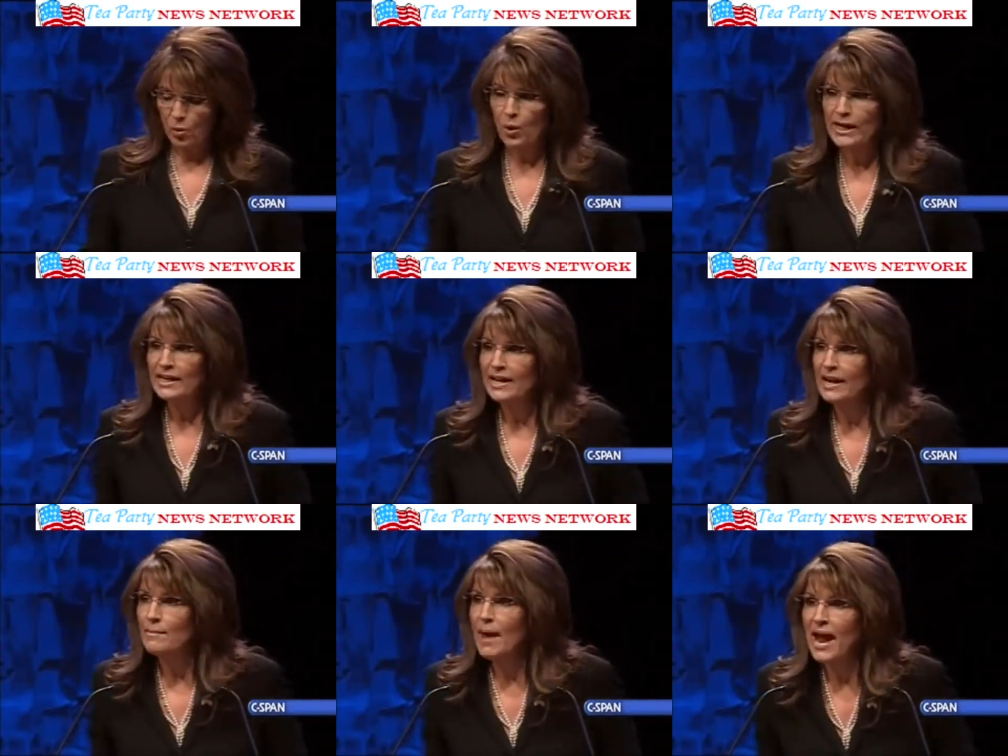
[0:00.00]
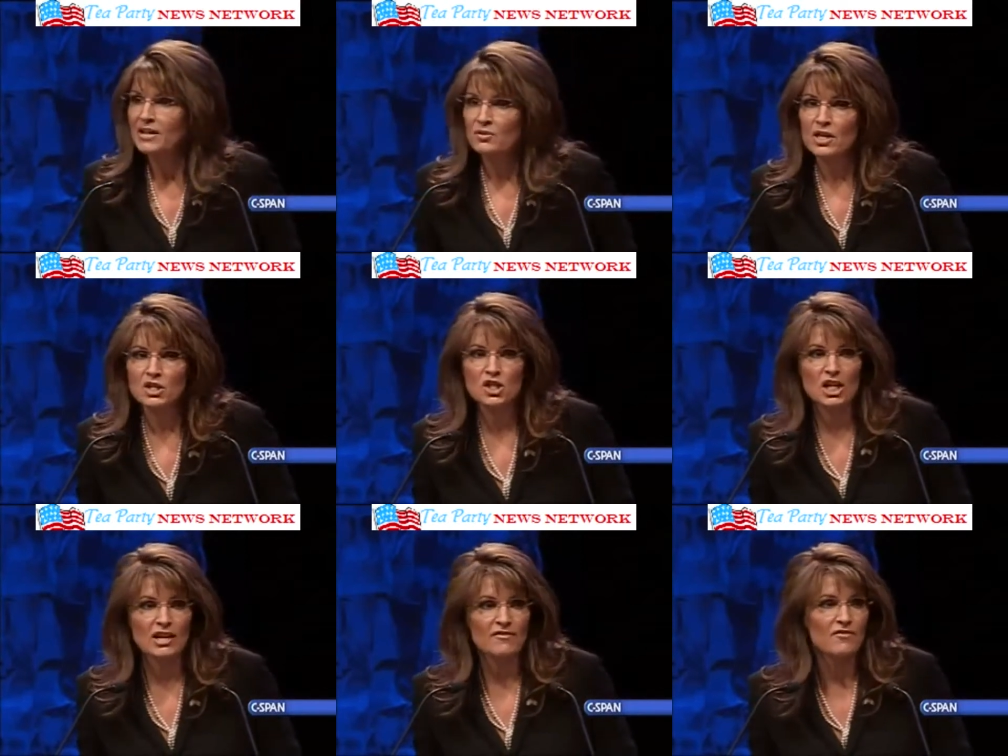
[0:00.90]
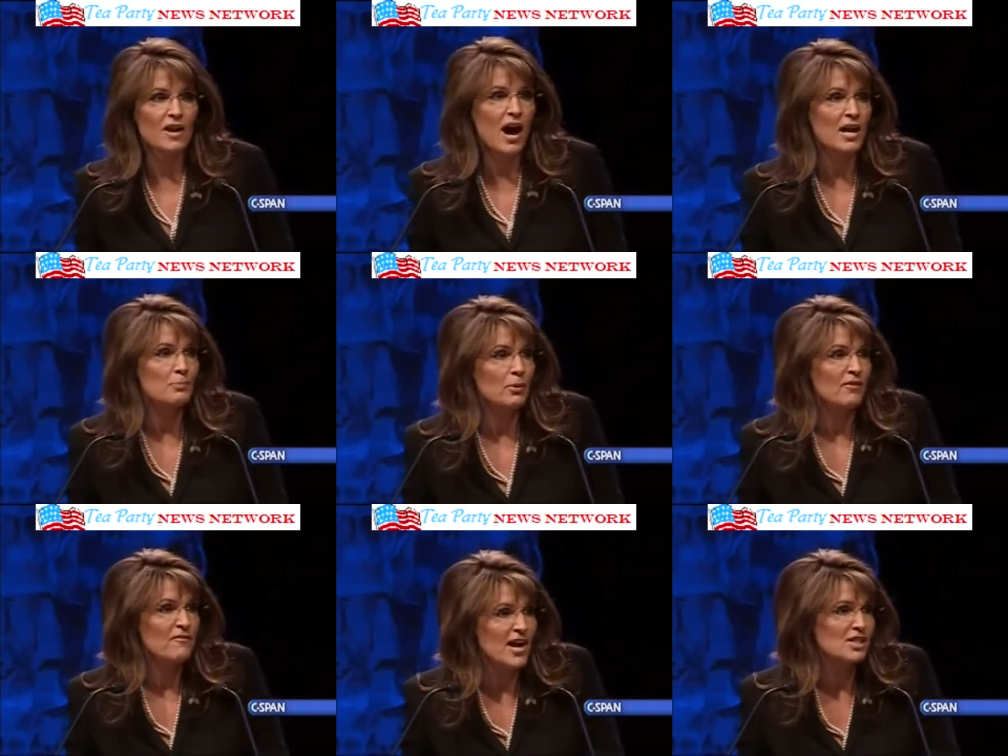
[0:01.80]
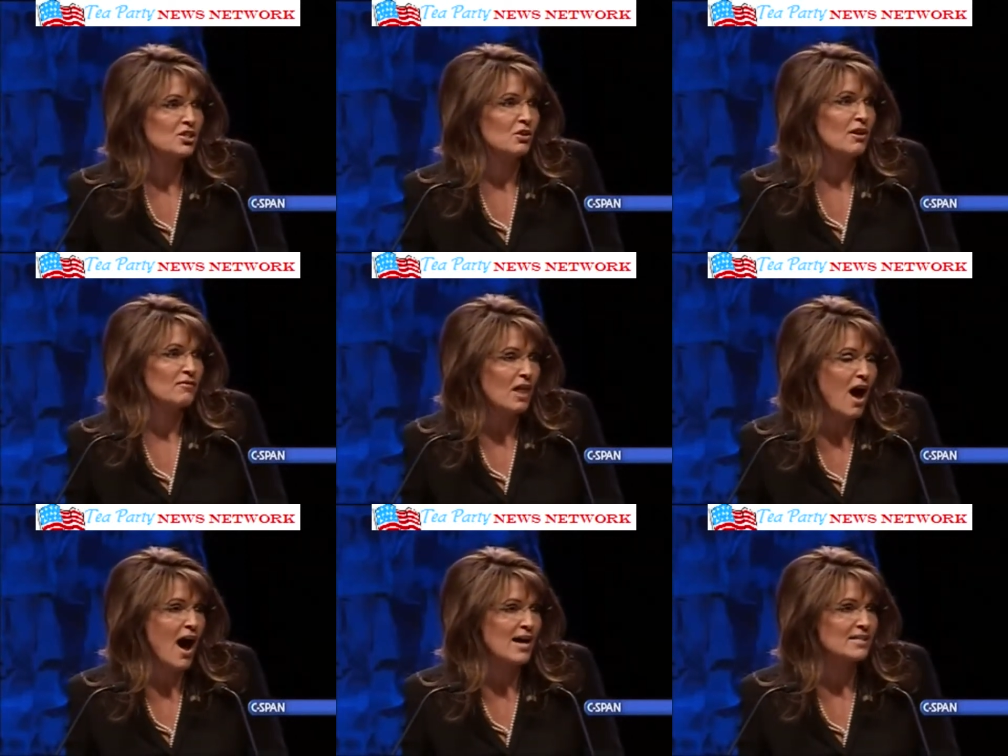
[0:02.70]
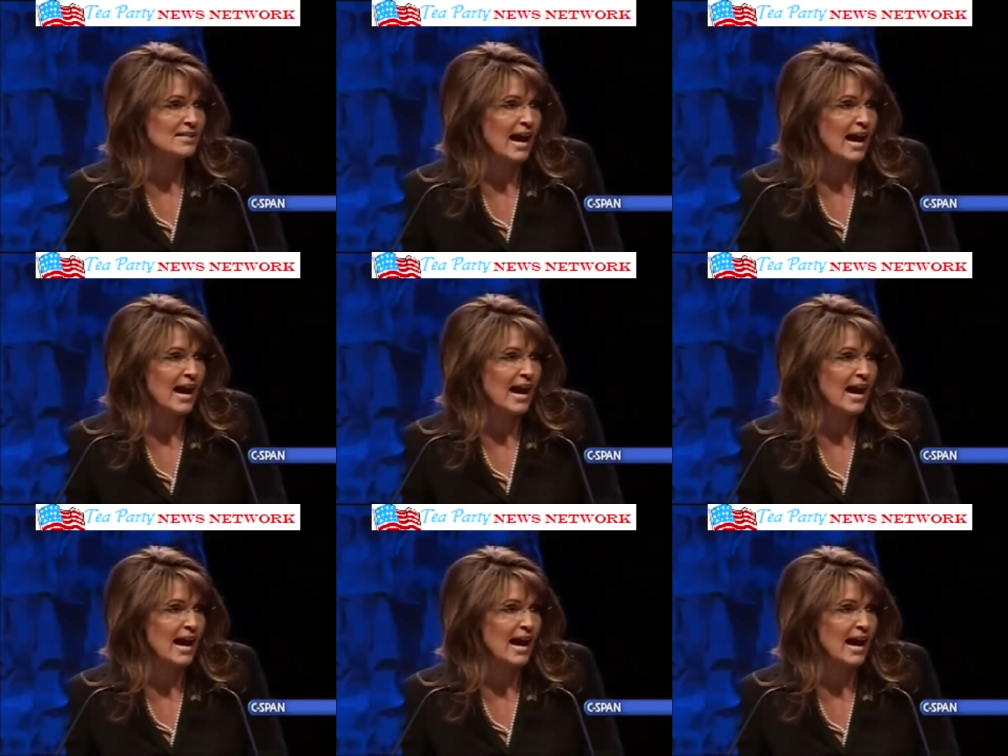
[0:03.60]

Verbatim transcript: we need a commander in chief, not a professor of law